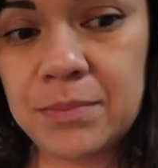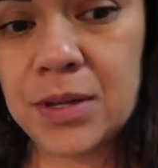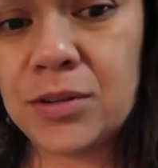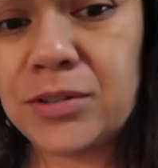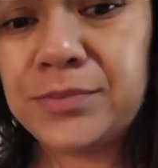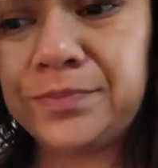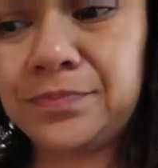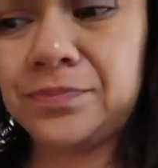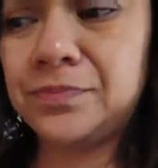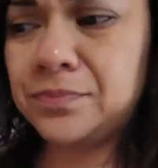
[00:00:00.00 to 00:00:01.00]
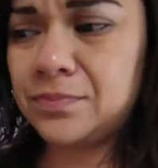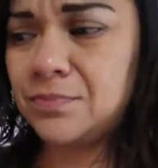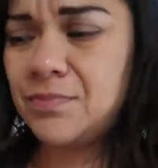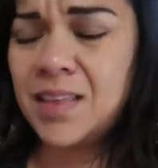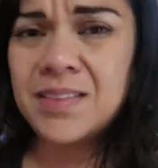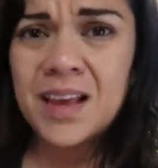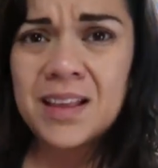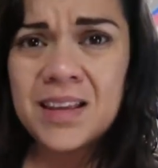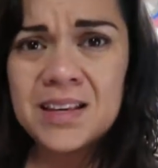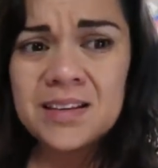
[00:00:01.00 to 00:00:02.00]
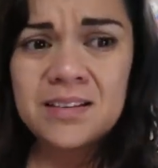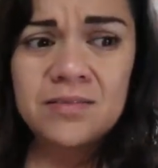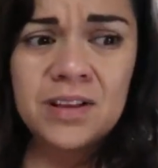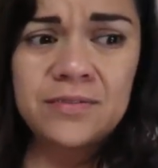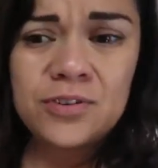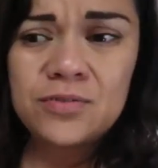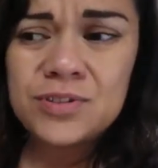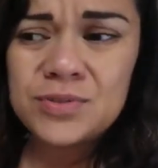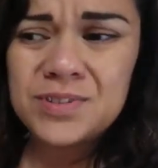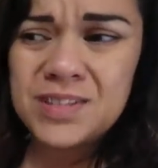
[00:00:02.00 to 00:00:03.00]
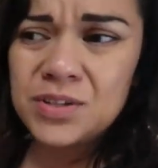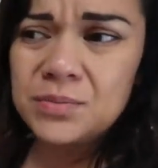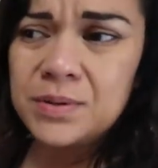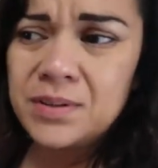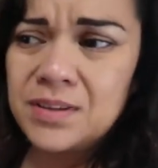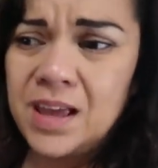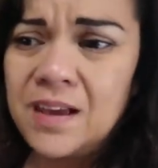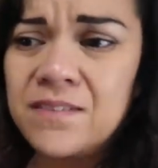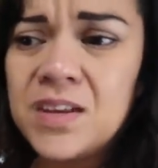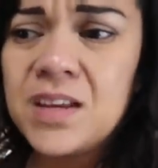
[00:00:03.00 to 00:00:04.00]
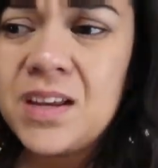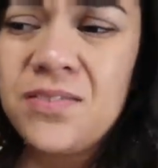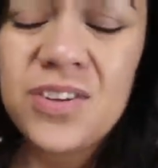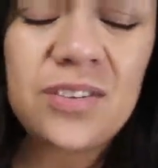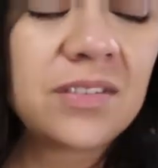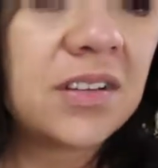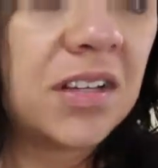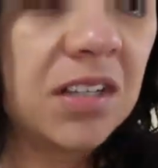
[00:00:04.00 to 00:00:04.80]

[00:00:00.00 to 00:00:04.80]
bigger, that like leftovers was a little bit heavy, I feel.